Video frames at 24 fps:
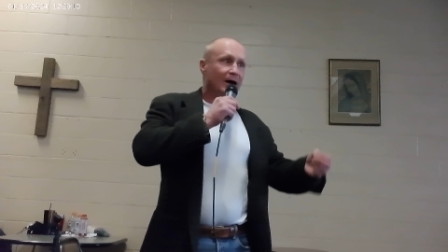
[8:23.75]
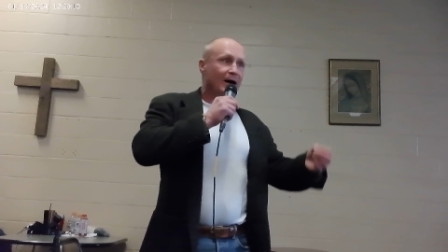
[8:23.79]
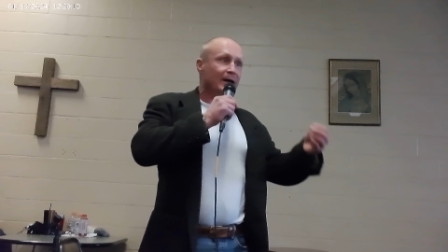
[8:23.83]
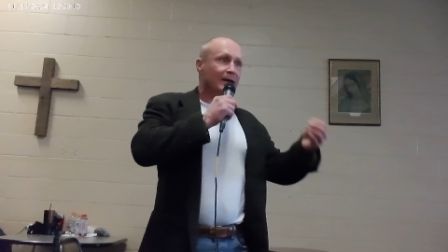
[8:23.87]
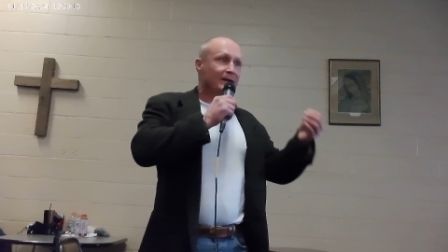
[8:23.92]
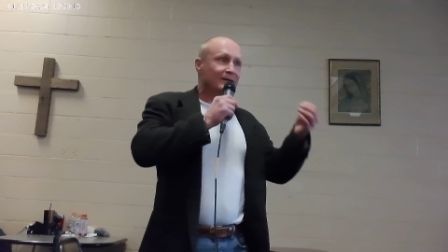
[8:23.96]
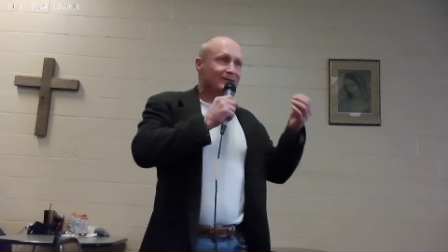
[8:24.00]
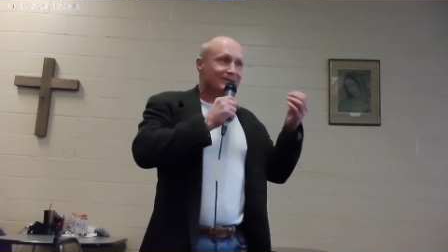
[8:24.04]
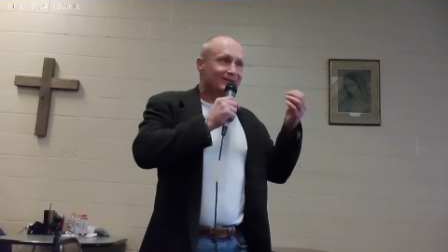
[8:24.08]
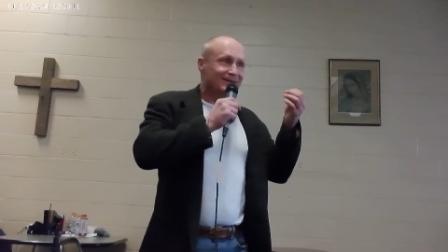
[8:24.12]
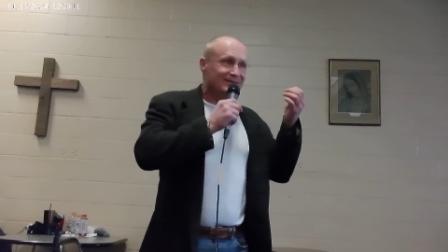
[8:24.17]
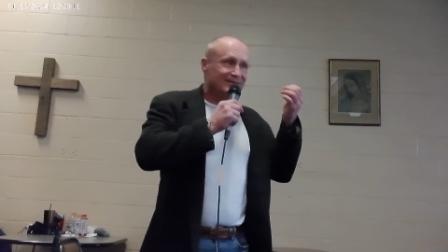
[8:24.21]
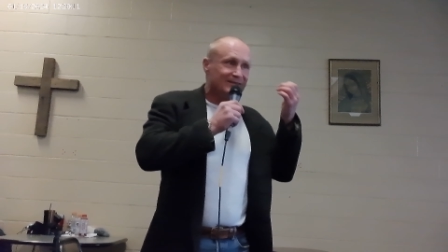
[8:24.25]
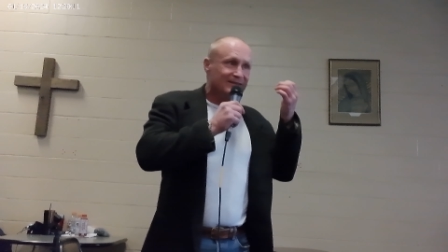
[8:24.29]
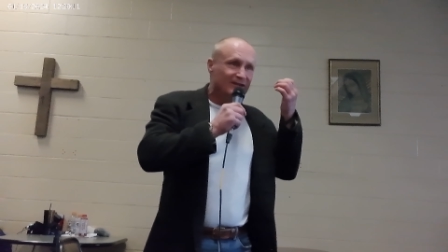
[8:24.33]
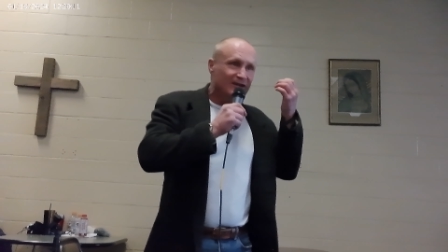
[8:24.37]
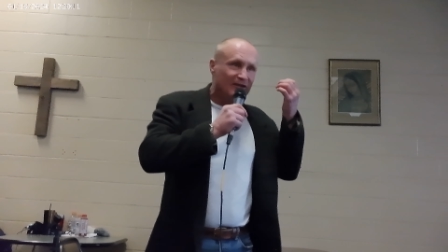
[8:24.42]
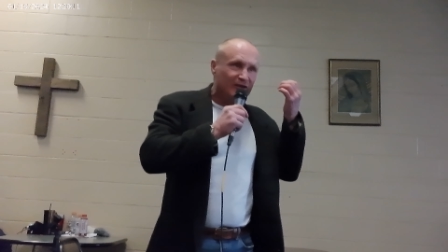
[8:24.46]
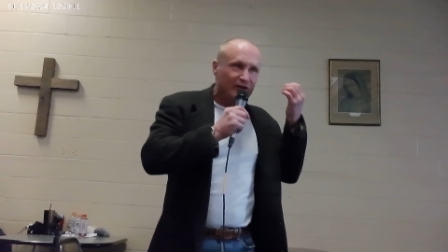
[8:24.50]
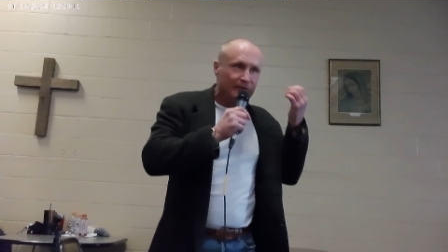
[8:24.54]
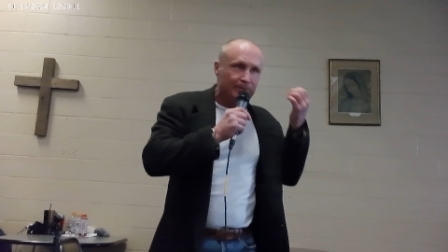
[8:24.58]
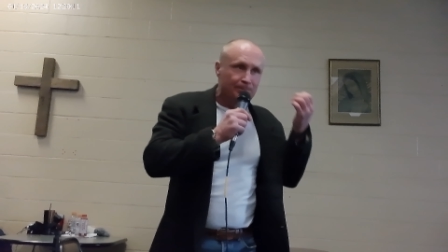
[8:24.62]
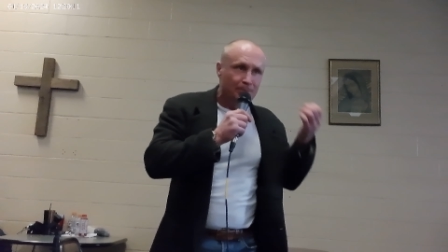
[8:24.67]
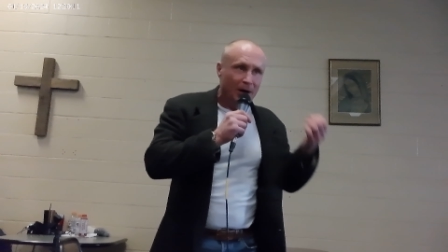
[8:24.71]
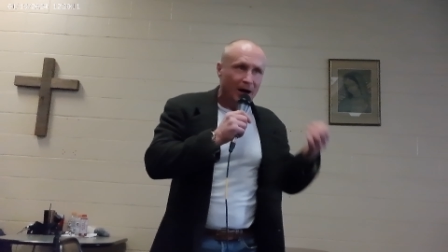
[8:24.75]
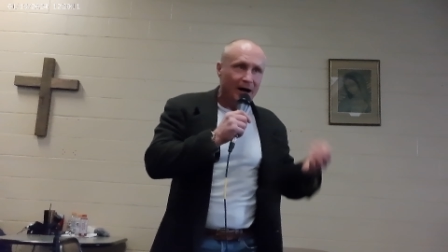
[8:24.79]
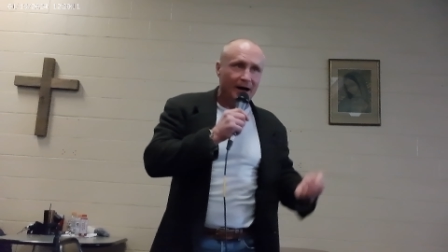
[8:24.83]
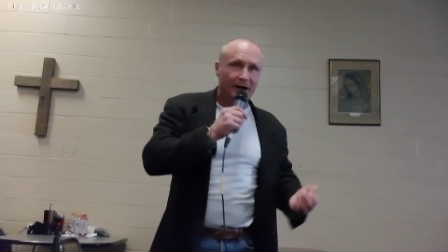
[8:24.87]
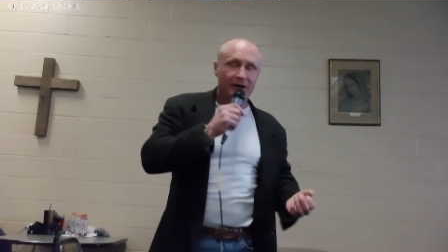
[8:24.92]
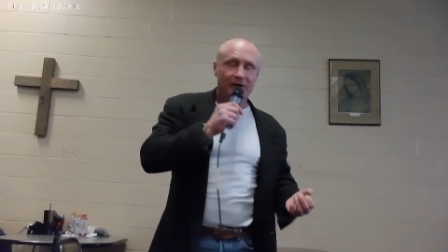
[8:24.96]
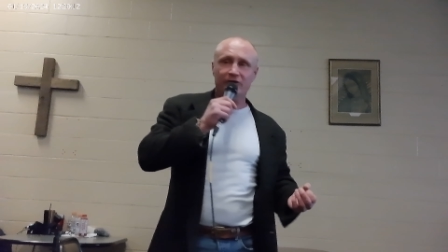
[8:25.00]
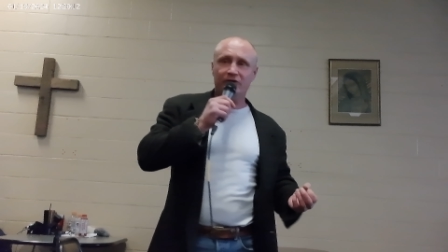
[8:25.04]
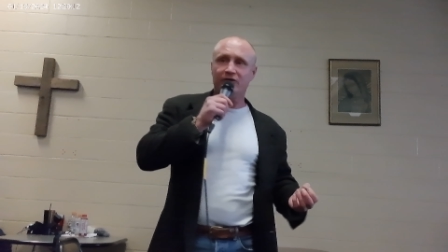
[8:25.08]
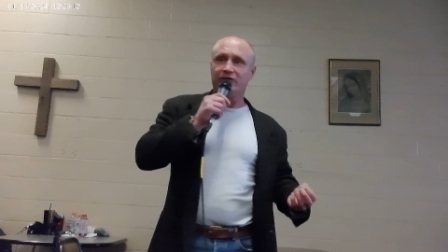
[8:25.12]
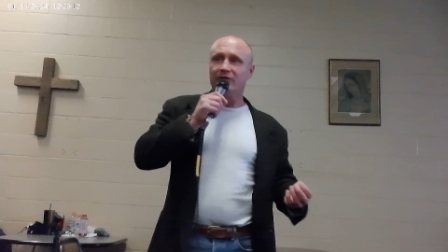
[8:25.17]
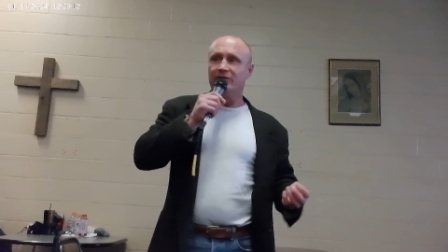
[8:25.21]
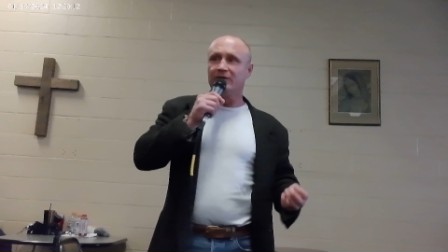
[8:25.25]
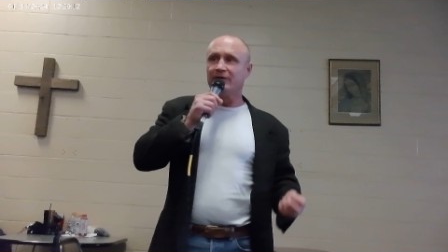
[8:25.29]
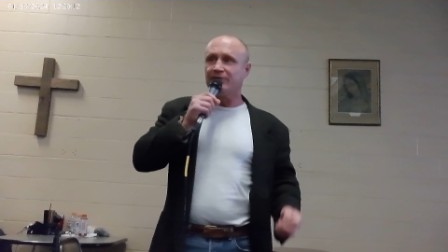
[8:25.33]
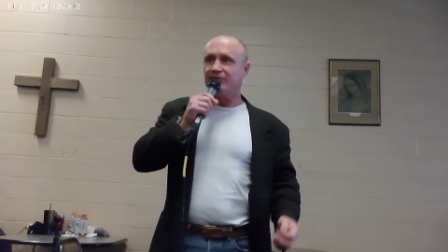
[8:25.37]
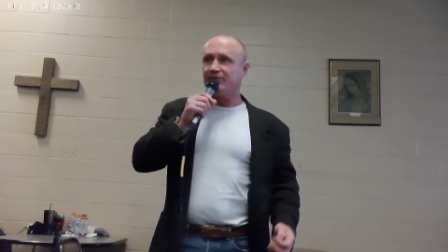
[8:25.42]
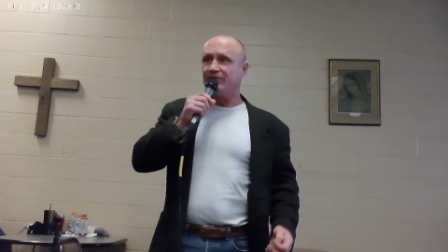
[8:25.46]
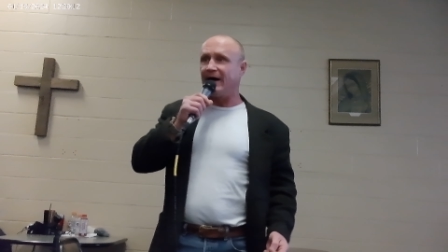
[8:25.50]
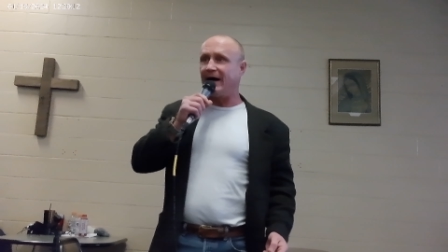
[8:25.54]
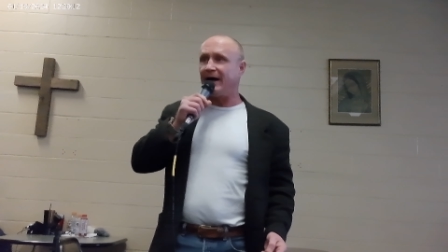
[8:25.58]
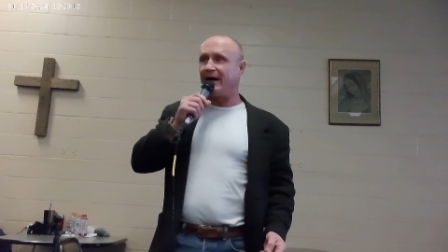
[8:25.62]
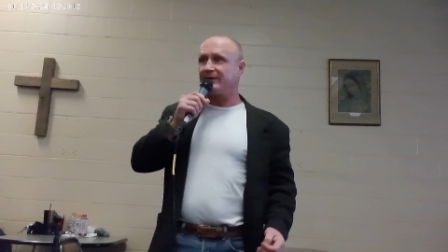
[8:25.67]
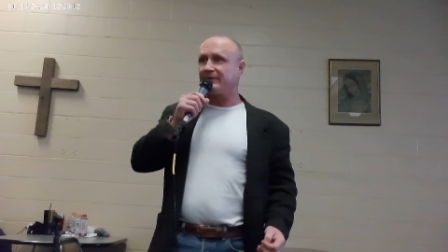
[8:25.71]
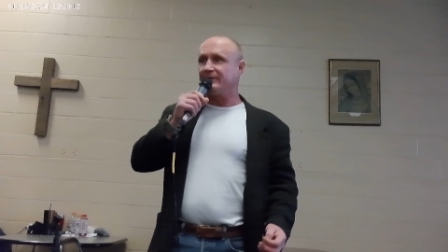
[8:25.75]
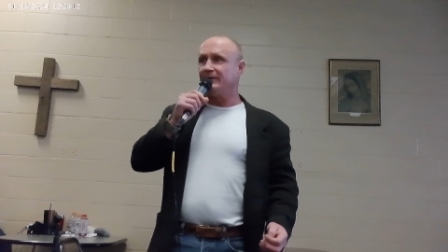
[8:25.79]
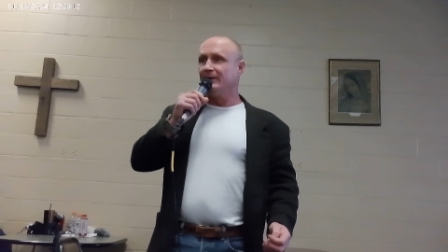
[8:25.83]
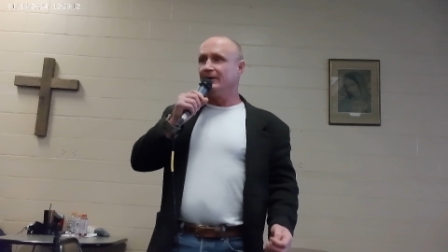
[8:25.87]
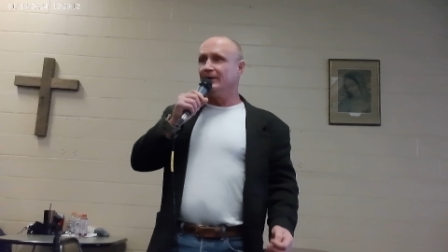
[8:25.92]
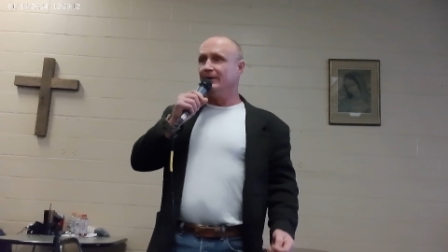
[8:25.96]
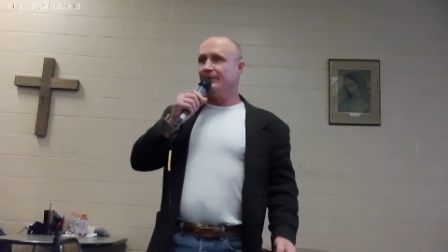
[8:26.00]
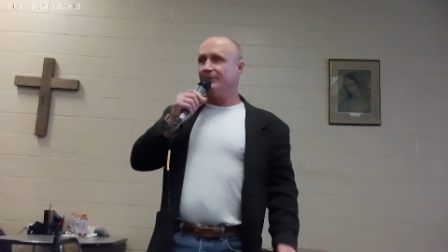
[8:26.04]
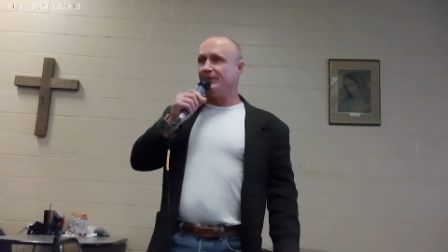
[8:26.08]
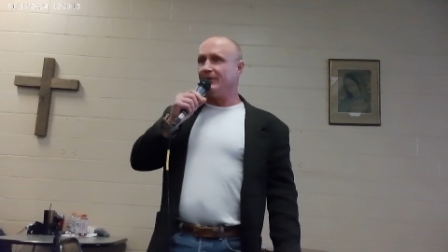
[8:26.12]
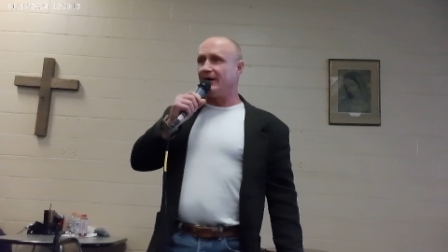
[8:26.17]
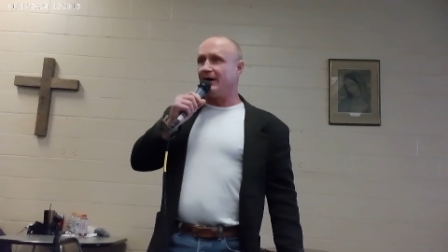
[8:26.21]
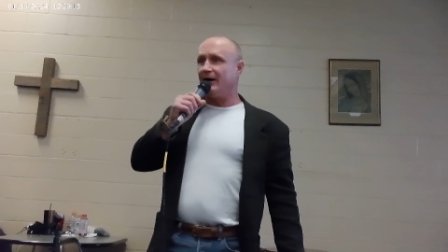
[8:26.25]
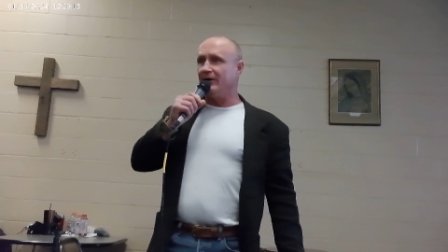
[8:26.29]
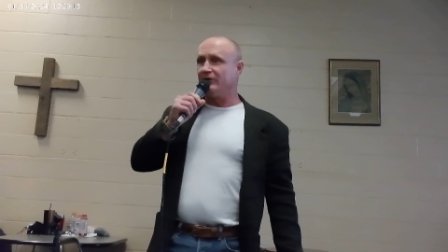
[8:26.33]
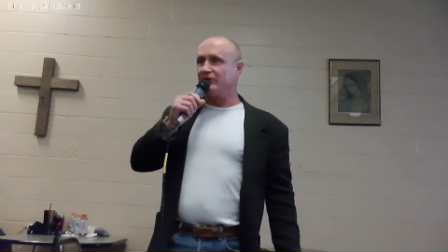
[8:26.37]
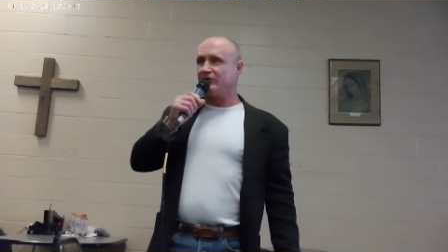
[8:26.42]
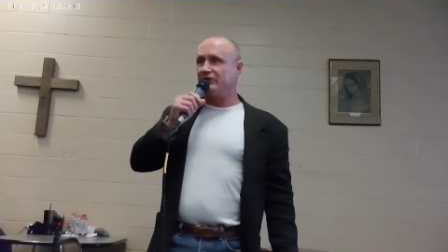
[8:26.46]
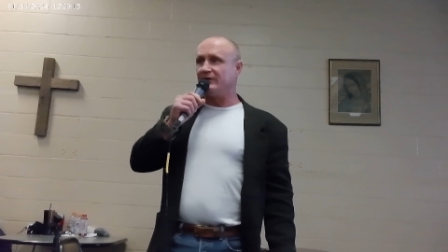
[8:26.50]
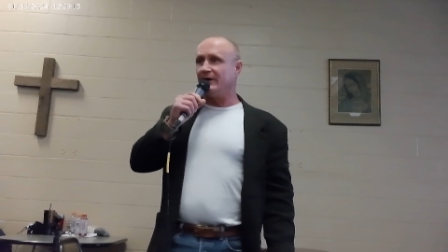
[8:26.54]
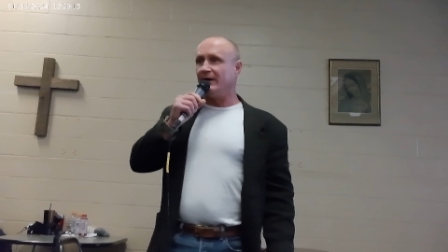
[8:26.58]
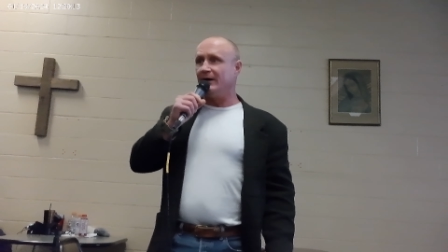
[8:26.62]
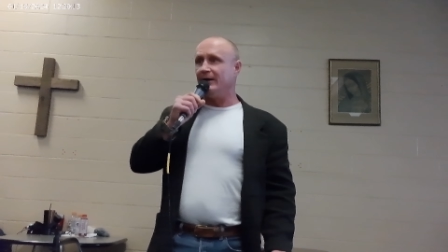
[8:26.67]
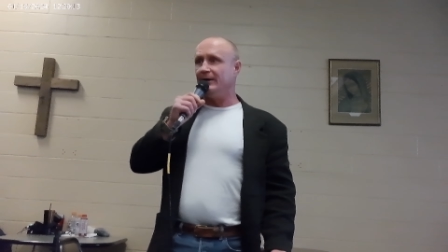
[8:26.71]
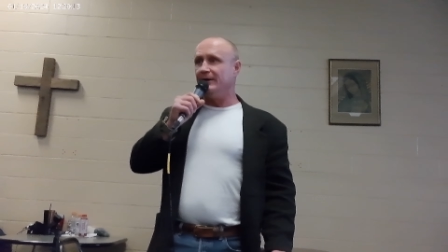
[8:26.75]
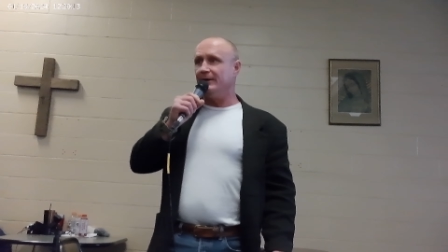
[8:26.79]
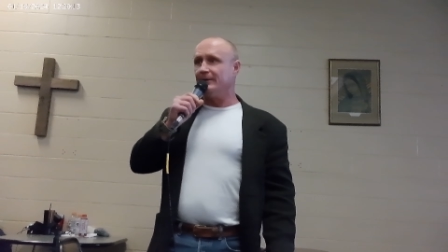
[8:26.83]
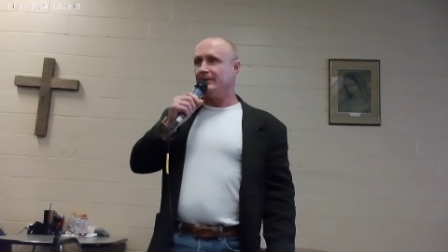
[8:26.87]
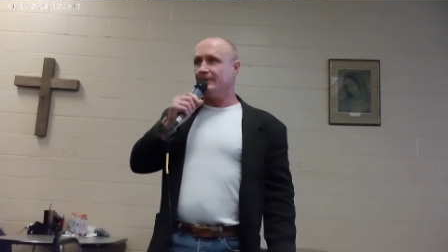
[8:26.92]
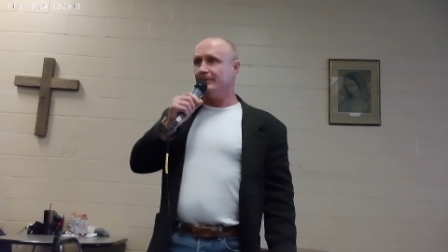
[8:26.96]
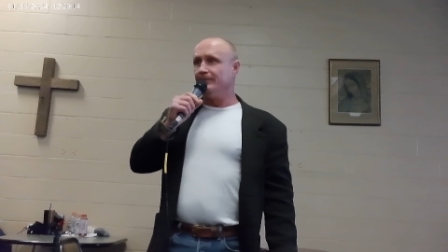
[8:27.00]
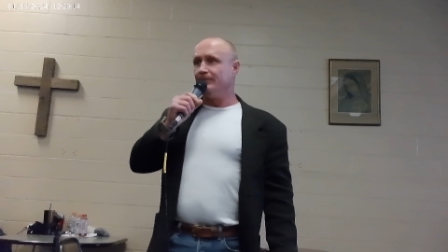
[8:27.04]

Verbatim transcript: I just despised the fact that I sinned,